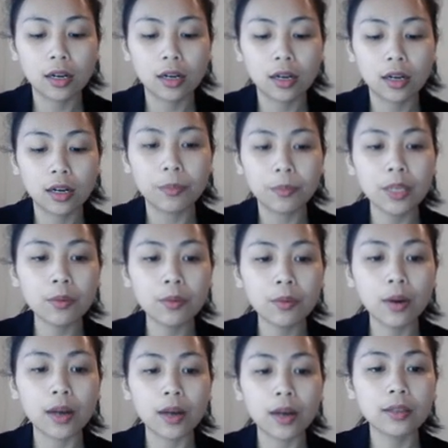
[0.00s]

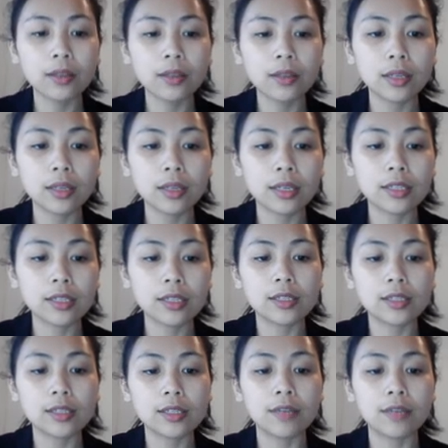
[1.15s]
B1 is
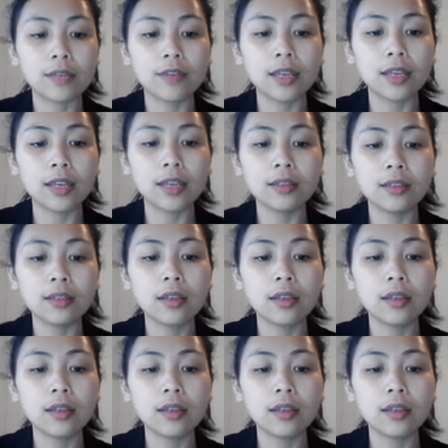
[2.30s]
the event